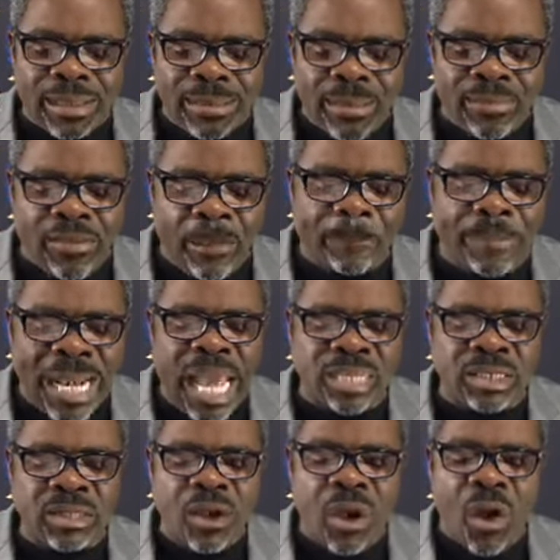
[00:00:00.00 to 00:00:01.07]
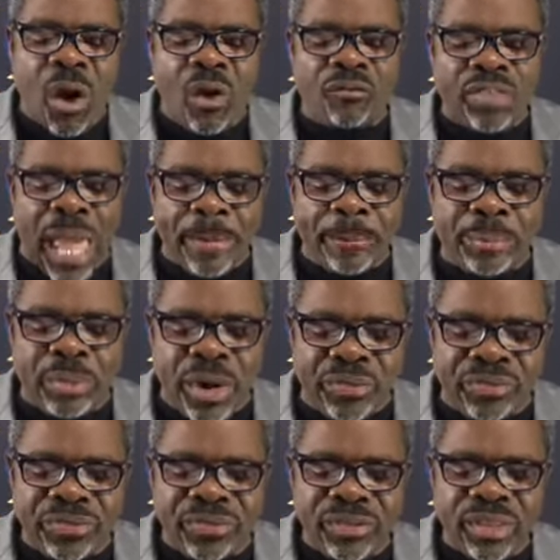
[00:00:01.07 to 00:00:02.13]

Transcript: the blast of thy breath,